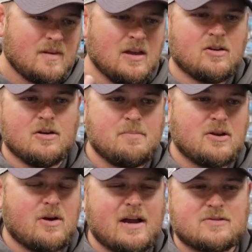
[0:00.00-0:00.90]
it could be
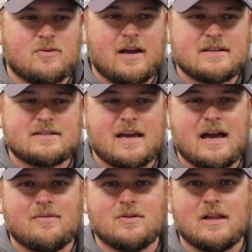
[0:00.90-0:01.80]
grass flats that
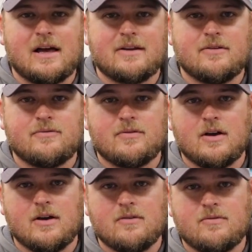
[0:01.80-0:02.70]
have a lot of,
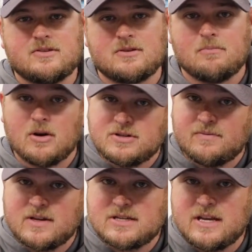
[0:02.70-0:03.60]
of submergent
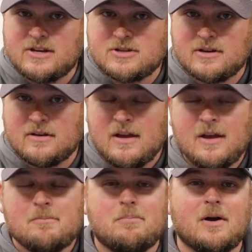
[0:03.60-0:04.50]
vegetation,
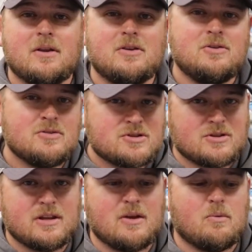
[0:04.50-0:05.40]
but
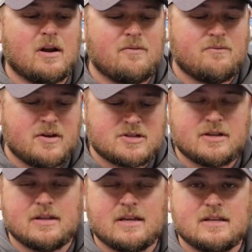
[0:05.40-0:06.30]
usually when I'm
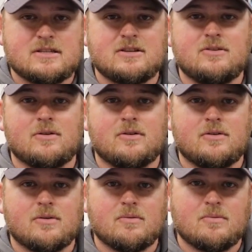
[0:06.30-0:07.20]
fishing this, you're,
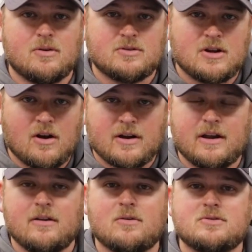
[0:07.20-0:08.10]
you're, you're
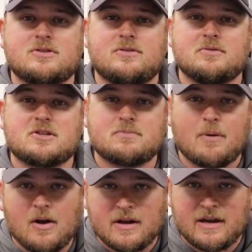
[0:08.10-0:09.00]
targeting those, those
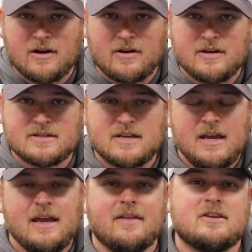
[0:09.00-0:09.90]
spawning areas.
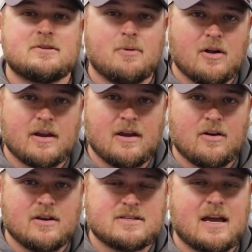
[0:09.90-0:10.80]
And the spawning
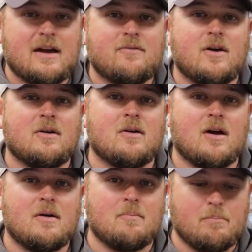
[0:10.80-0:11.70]
areas have a,
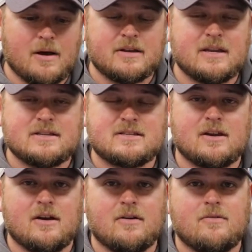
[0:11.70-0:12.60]
a abundance
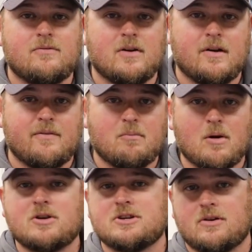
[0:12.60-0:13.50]
of, of
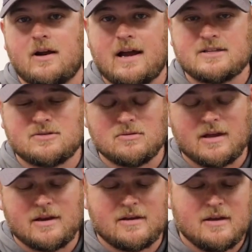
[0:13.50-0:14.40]
emergent grass. So
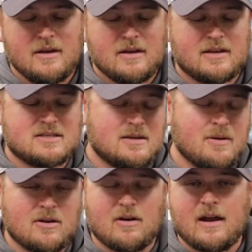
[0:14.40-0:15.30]
like
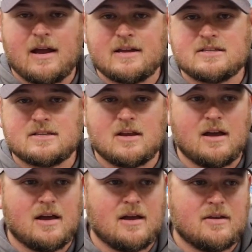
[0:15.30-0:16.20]
Kissimmee grass,
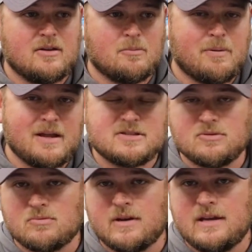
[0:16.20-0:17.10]
uh, you know,
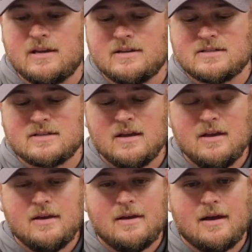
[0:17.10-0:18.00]
pencil reeds,
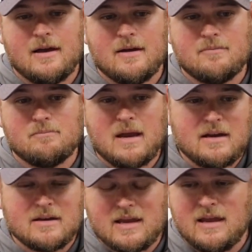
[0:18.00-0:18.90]
uh,
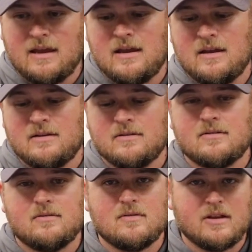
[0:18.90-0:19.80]
maiden
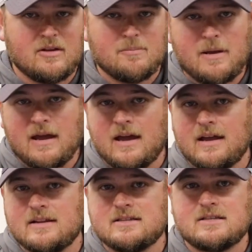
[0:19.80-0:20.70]
cane, lily
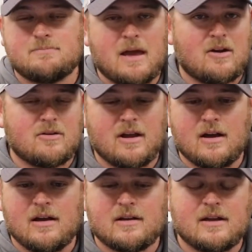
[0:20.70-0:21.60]
pads,
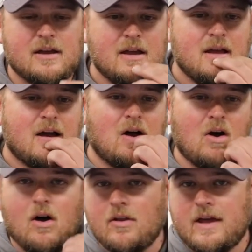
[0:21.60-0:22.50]
spatterdock, uh,
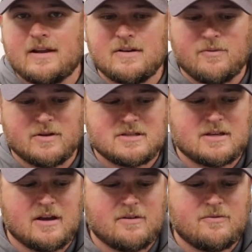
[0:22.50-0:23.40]
all that different
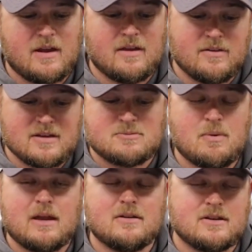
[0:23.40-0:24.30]
stuff. And this
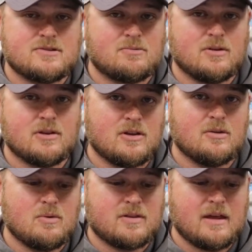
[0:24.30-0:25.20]
bait does really
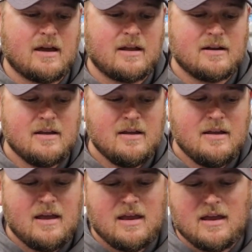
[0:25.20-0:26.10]
good with that.
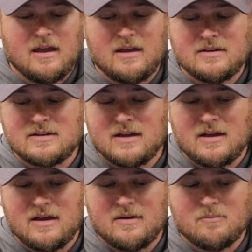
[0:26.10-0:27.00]
And,
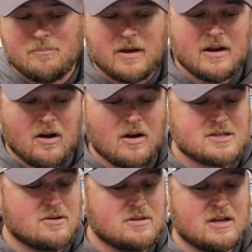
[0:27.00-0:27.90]
uh, but it
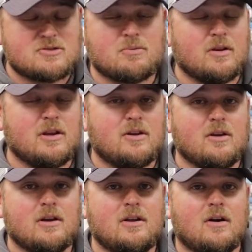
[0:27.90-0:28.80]
also does really
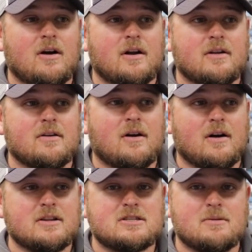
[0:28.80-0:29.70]
good on,
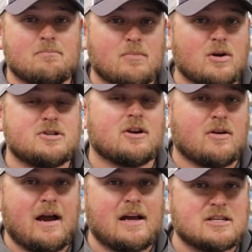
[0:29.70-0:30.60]
on submergent
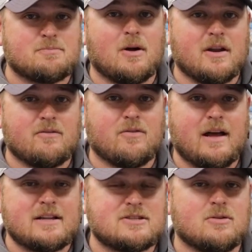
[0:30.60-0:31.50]
grass spawning
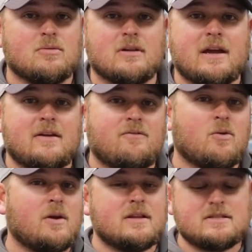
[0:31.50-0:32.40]
flats. So like,
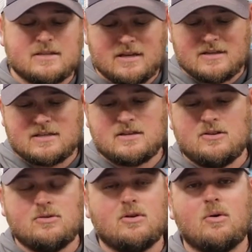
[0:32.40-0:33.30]
for instance,
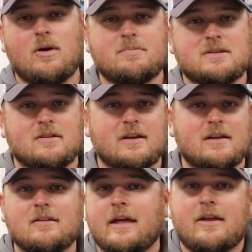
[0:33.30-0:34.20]
you go up to
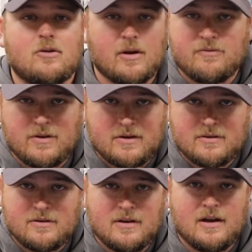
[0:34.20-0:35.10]
like Lake Griffin
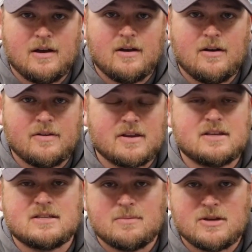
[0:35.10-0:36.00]
uh, on the
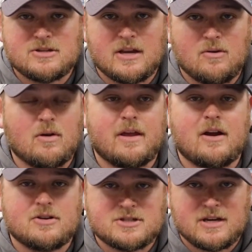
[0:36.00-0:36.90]
Kissimmee chain or the
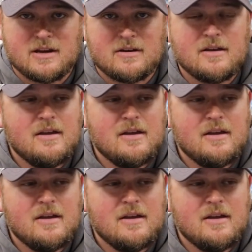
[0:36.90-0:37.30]
Harris chain.